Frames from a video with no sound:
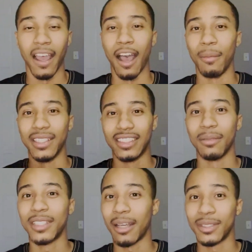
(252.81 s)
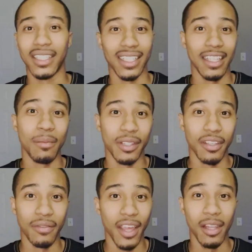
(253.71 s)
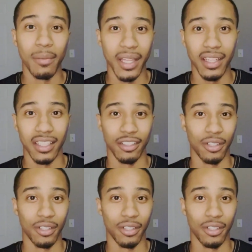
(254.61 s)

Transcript: And sometimes it can limit the availability.